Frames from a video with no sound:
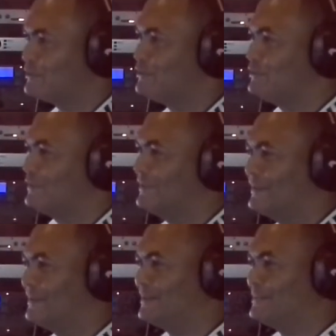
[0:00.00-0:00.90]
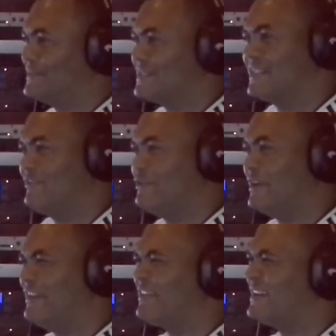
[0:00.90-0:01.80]
to just give
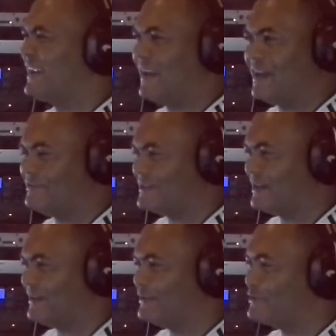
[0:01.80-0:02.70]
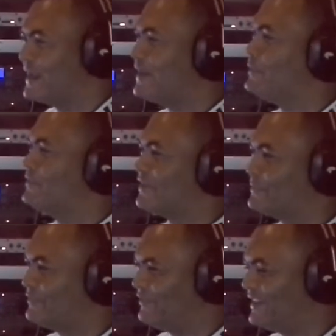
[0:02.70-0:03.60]
you everyday lifestyle. And today we've got
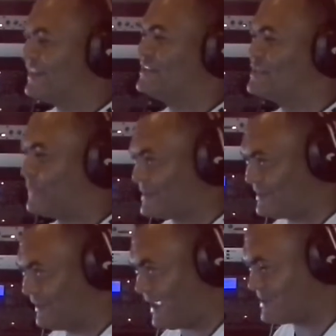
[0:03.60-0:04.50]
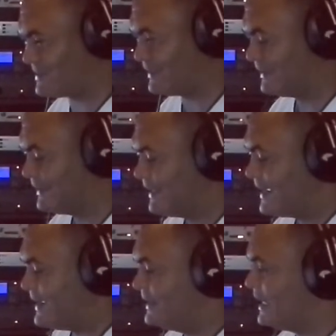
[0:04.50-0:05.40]
a very special guest
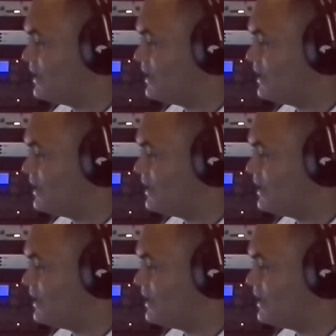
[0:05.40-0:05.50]
in